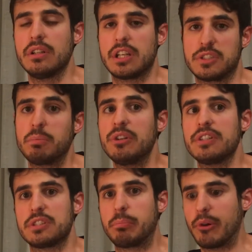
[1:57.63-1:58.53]

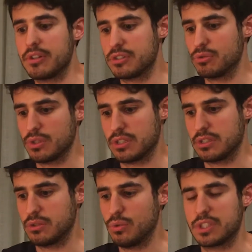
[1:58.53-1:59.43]
experience points
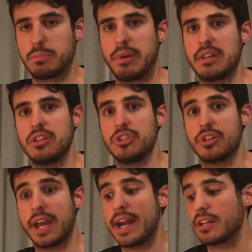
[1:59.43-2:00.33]
to expand in your
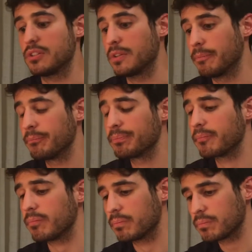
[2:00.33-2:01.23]
character.
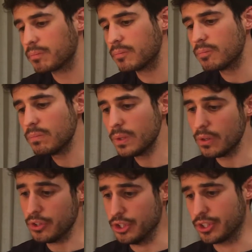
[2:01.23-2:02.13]

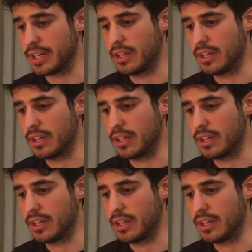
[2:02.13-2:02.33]
Your